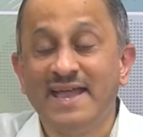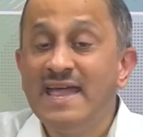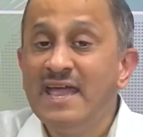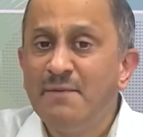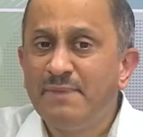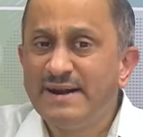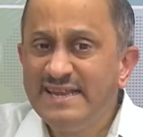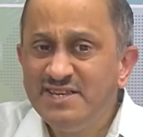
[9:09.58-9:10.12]

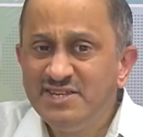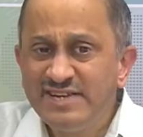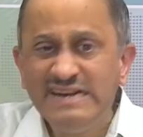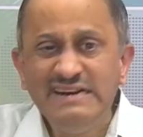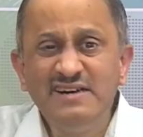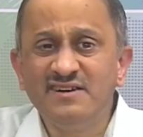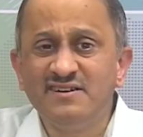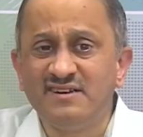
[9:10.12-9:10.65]
But in
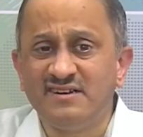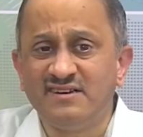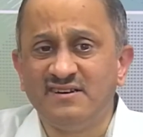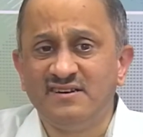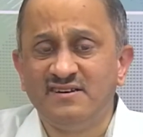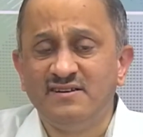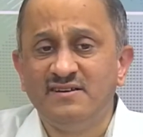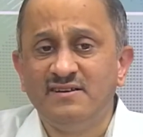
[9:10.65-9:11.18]
general,
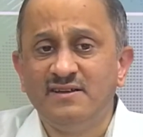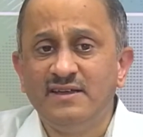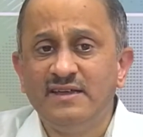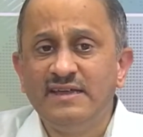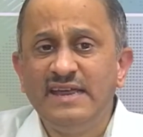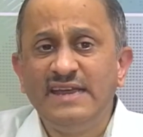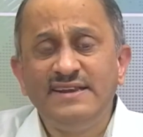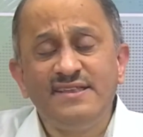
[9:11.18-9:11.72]

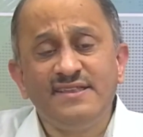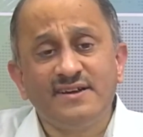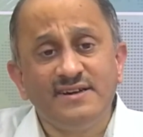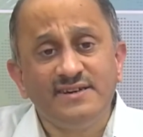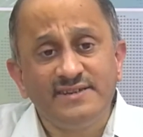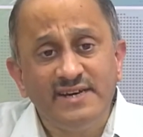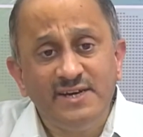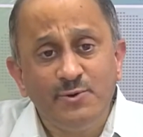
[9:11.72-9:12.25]
it is
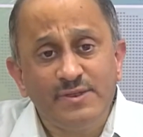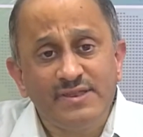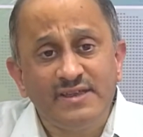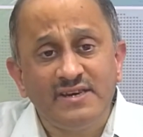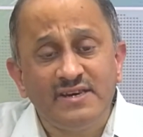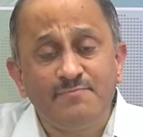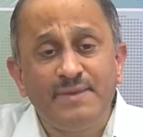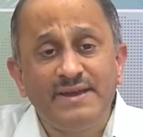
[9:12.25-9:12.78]
continuous
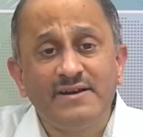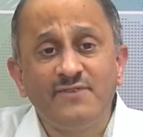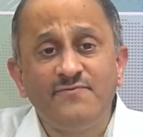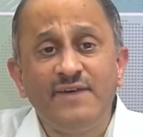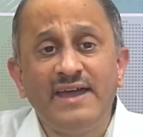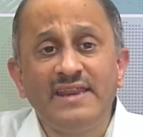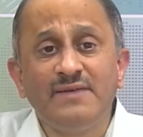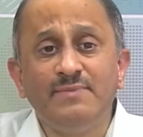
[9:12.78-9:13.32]
independent
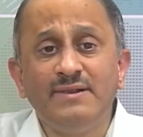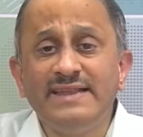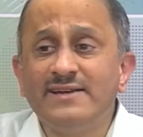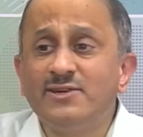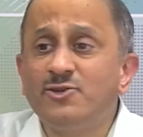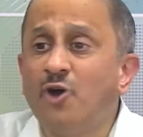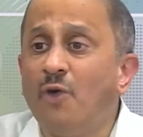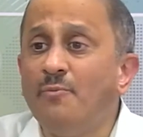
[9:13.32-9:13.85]
variable
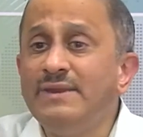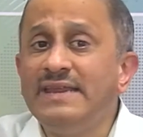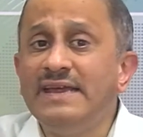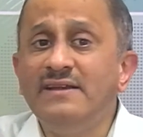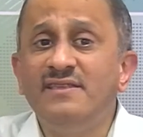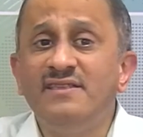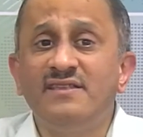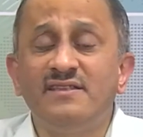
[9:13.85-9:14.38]
that
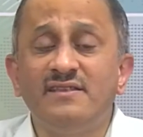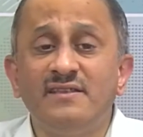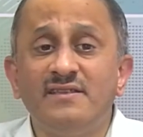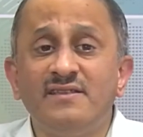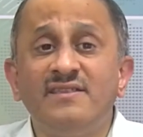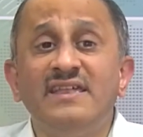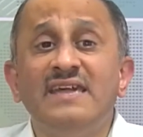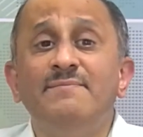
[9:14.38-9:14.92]
dominates
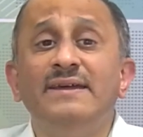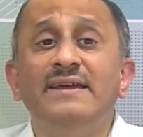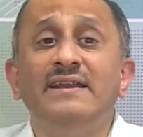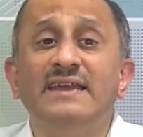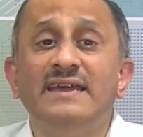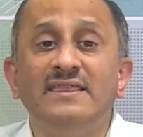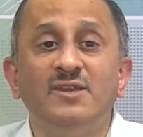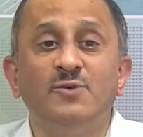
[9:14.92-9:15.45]

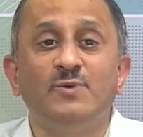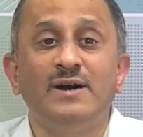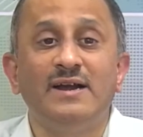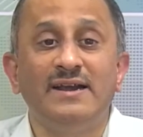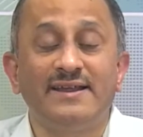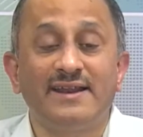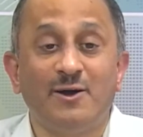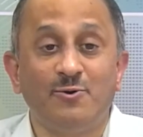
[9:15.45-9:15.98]
seemingly in the world
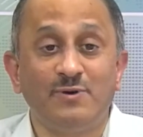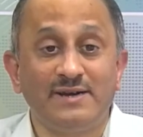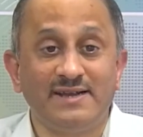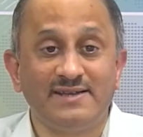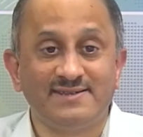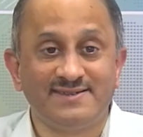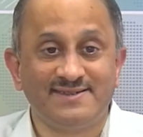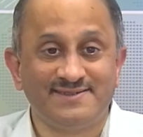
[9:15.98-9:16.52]
around
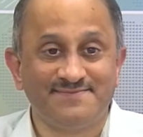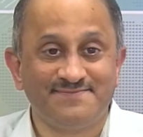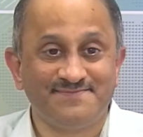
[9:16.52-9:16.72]
us.